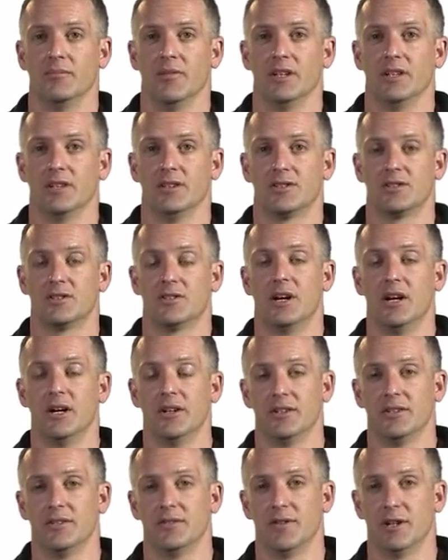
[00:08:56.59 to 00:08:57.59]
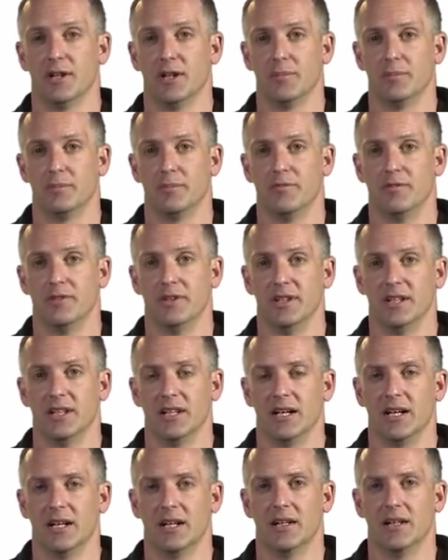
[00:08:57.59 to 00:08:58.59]
It's trying to develop
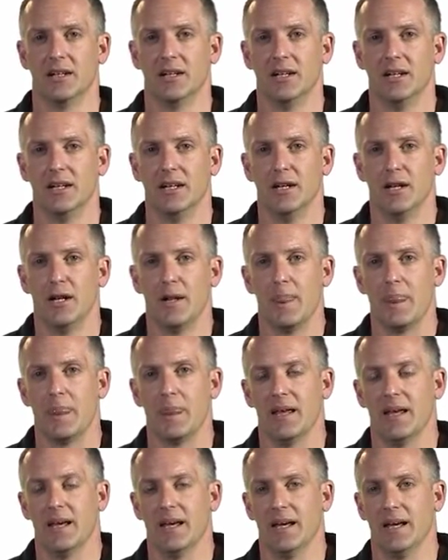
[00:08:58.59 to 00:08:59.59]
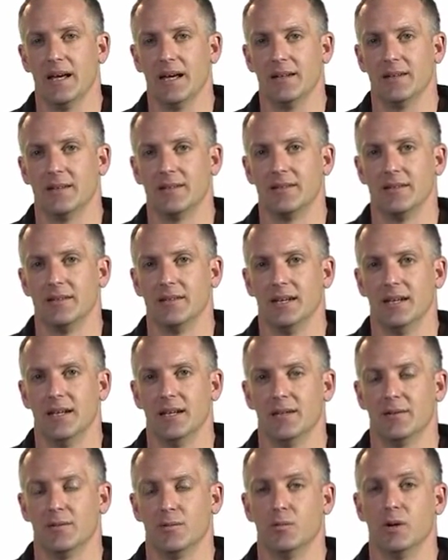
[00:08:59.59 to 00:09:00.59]
vanilla, and
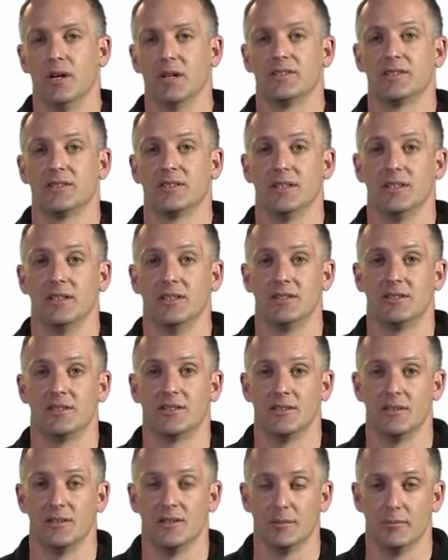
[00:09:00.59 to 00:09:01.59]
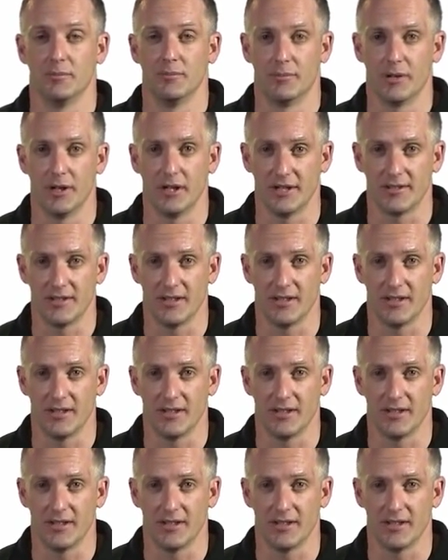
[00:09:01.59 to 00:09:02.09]
once these products are